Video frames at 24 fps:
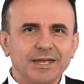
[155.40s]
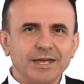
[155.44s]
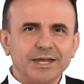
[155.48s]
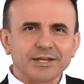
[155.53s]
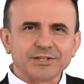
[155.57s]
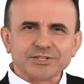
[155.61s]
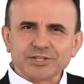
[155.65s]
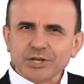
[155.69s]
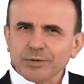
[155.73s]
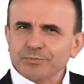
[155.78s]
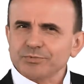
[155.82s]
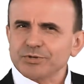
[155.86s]

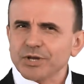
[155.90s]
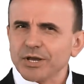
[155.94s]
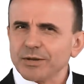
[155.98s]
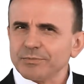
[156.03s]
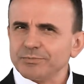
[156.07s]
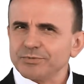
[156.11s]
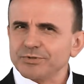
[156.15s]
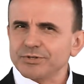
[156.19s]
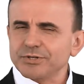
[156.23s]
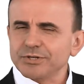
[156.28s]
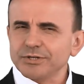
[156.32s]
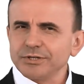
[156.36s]
And
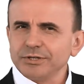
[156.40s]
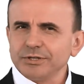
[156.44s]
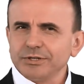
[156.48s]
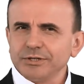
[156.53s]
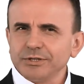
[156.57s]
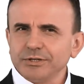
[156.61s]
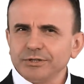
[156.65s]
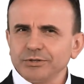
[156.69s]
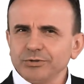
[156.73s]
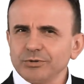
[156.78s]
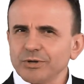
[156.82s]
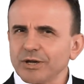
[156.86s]
sometimes
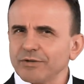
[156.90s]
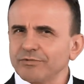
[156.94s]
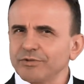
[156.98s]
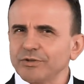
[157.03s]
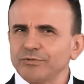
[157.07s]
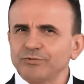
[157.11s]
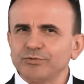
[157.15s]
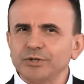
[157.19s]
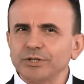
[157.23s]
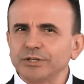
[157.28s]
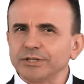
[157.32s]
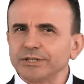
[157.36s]
you have
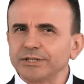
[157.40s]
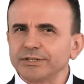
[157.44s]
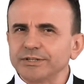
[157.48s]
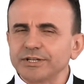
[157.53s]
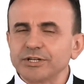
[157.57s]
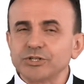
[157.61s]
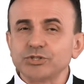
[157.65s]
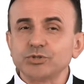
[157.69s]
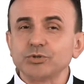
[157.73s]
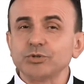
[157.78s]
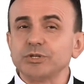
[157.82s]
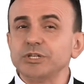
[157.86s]
the feeling
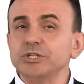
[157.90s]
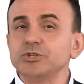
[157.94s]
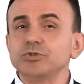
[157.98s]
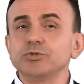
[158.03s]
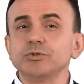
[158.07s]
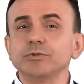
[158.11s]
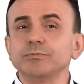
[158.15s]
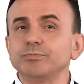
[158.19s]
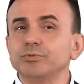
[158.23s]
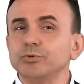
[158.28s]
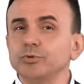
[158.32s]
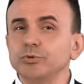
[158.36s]
that you need to
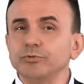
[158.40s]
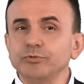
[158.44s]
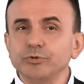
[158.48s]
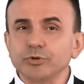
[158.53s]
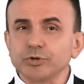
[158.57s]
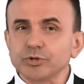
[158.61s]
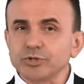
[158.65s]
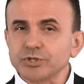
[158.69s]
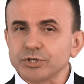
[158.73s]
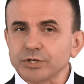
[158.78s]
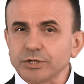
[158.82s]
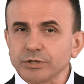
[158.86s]
improve
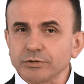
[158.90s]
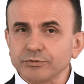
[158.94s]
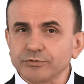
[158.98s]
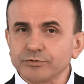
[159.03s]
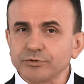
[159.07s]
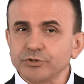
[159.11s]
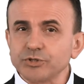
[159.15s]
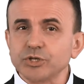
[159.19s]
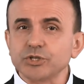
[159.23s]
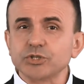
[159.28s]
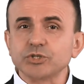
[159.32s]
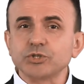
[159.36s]
yourself
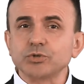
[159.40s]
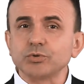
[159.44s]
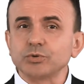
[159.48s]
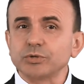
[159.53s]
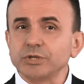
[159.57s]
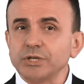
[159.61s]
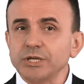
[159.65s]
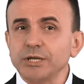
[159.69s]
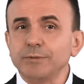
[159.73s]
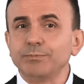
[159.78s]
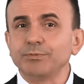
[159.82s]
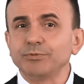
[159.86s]
just to
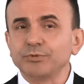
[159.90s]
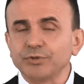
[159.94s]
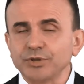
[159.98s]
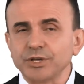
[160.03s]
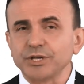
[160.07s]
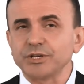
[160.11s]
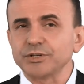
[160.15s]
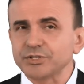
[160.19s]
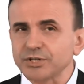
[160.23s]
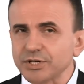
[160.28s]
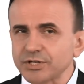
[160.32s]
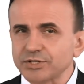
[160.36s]
keep
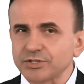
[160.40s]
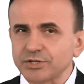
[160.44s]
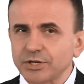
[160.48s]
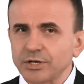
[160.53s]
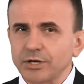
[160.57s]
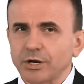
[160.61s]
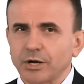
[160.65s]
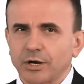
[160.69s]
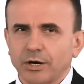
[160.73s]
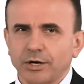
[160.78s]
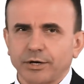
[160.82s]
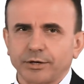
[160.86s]
things as
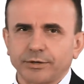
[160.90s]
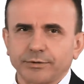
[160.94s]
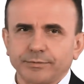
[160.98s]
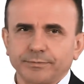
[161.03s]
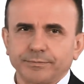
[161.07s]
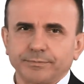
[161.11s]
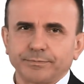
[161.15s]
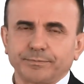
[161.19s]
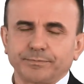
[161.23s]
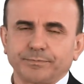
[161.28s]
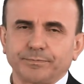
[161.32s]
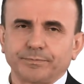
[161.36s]
they are.
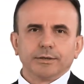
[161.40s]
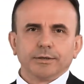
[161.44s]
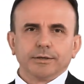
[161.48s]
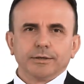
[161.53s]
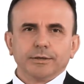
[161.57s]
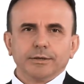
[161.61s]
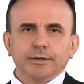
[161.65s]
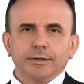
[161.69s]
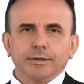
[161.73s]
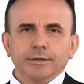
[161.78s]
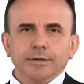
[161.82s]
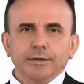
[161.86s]

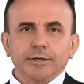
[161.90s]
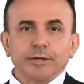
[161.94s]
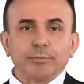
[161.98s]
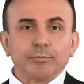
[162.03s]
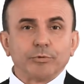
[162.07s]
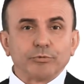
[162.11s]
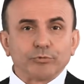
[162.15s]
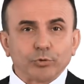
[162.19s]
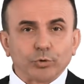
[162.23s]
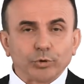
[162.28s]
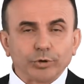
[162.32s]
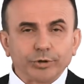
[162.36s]

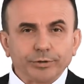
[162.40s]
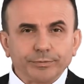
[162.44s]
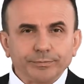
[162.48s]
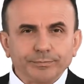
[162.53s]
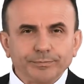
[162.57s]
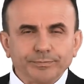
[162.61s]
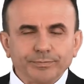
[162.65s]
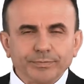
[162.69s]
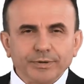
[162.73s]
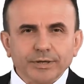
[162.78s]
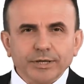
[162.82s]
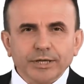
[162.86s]
Number four,
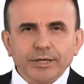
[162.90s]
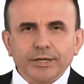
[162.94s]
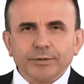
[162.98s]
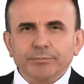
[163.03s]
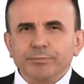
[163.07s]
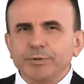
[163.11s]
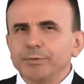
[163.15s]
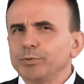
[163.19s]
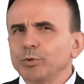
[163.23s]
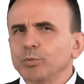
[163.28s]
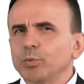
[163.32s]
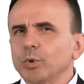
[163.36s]

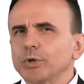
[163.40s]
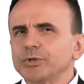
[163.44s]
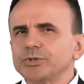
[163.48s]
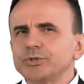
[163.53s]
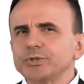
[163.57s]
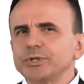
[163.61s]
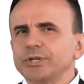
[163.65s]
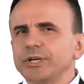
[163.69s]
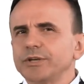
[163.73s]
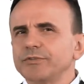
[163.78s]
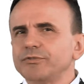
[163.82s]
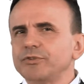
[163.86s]
people want
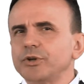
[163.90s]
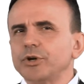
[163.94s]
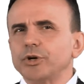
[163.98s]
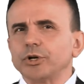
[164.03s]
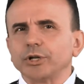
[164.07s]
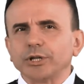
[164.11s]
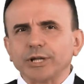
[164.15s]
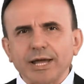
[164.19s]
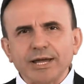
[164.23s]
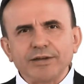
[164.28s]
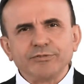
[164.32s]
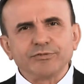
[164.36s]
to give their
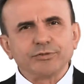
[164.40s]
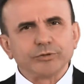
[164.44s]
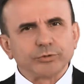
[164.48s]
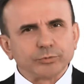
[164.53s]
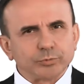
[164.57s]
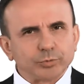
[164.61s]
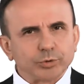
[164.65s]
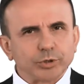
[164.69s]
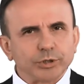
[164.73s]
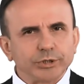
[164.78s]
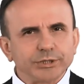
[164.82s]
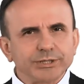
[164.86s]
life
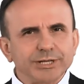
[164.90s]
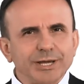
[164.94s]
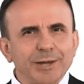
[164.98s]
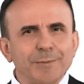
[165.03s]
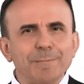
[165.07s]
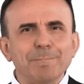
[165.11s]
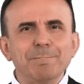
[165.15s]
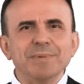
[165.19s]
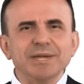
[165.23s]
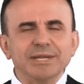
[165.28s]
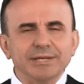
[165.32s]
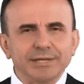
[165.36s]
and work a
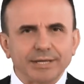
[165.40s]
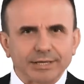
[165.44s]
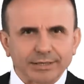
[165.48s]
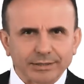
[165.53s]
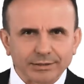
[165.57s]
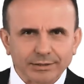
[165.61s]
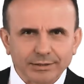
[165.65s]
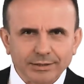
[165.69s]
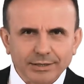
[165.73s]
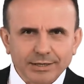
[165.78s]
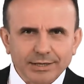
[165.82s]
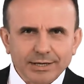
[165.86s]

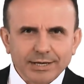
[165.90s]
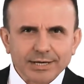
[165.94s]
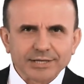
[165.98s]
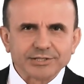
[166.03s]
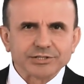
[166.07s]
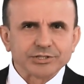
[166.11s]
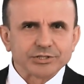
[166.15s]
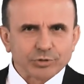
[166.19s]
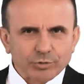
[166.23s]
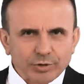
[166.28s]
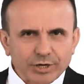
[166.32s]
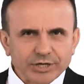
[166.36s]
meaning and
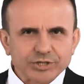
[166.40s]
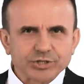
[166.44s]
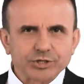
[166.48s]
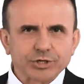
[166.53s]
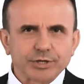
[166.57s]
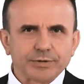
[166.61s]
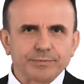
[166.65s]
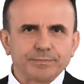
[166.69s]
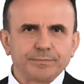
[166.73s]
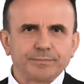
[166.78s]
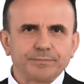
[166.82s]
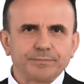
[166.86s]
a direction.